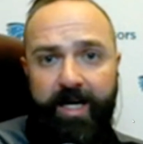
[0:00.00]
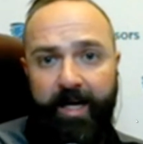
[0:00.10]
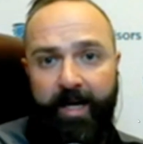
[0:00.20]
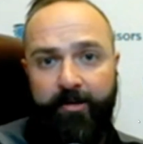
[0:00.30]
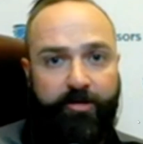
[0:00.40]

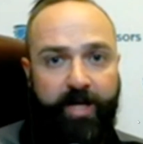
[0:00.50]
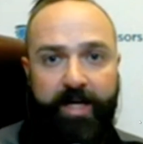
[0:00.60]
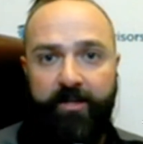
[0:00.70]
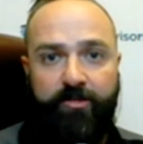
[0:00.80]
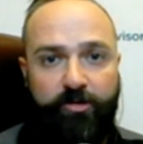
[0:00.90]
and you're
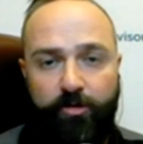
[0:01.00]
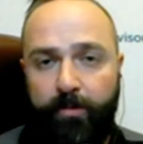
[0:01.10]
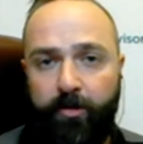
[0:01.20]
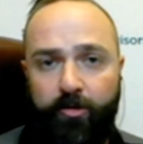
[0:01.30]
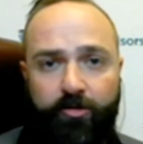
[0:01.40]
taking these
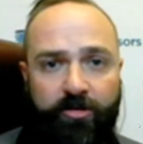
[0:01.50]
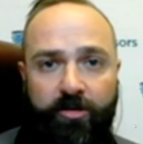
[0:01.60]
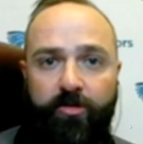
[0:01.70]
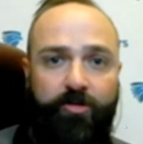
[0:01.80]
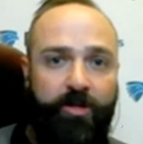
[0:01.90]
distributions
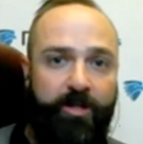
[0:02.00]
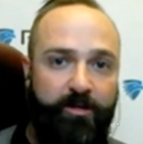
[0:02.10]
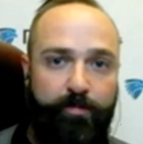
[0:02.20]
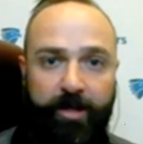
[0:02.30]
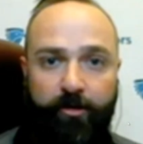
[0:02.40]
and you see
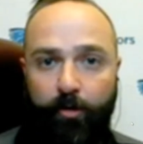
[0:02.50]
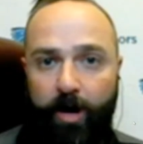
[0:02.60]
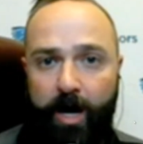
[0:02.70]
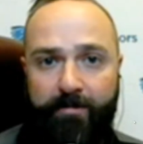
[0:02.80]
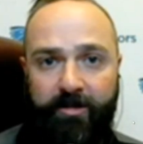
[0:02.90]
these big
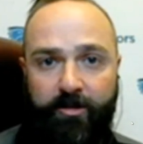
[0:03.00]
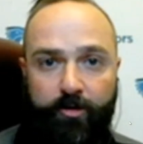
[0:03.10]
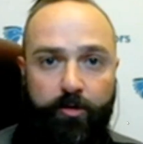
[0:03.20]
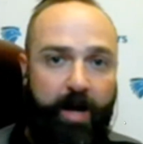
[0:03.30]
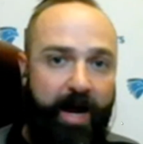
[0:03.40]
drops and
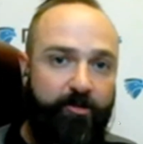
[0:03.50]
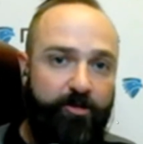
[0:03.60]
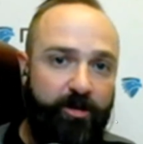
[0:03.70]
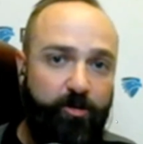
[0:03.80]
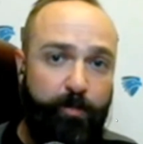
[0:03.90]
you
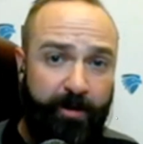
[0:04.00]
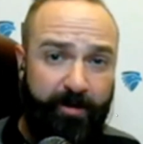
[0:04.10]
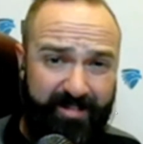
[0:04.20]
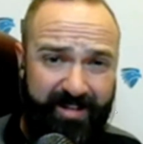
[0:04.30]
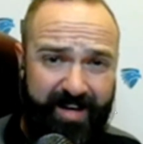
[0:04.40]
actually
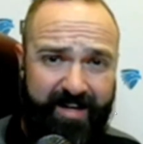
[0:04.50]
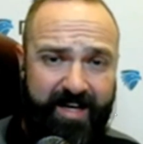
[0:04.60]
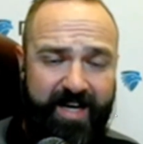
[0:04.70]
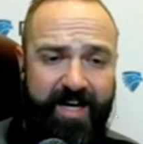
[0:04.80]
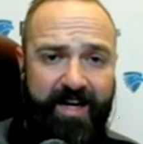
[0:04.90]
experience that,